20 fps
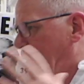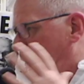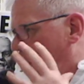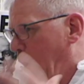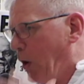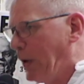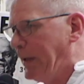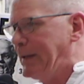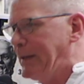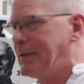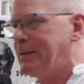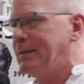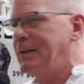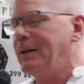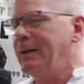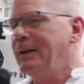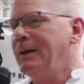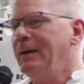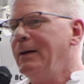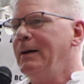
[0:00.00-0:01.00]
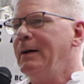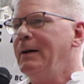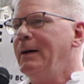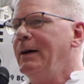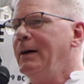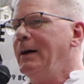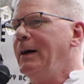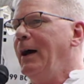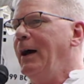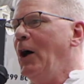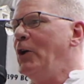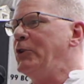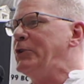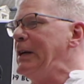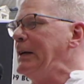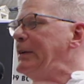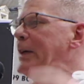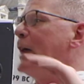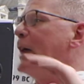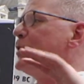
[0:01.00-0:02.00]
you call it,
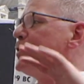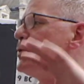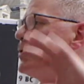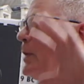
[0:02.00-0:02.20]
until death